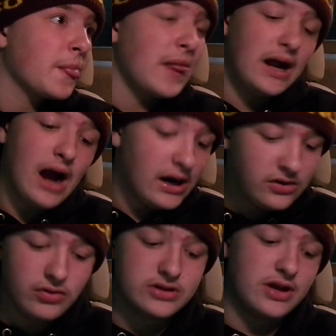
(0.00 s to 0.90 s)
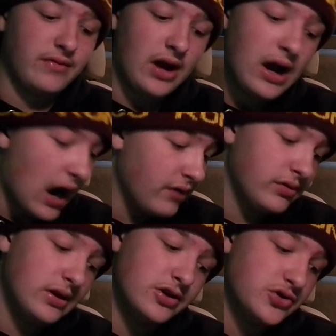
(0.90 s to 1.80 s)
I'd go a 7. I
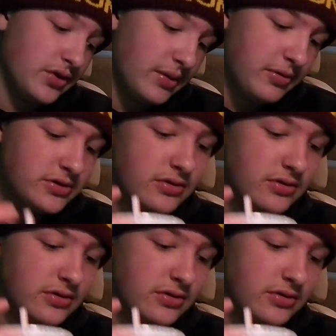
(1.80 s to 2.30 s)
really enjoyed the pizza.